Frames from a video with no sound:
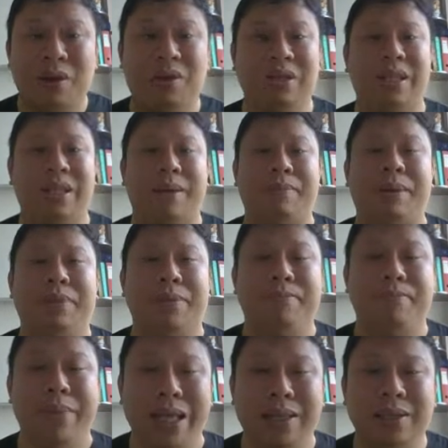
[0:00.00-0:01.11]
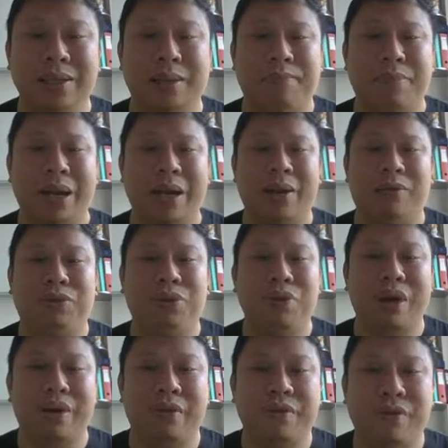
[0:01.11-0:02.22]
or step up the main supply of
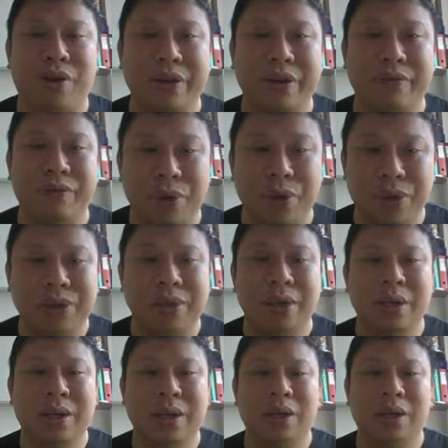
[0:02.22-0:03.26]
240 volts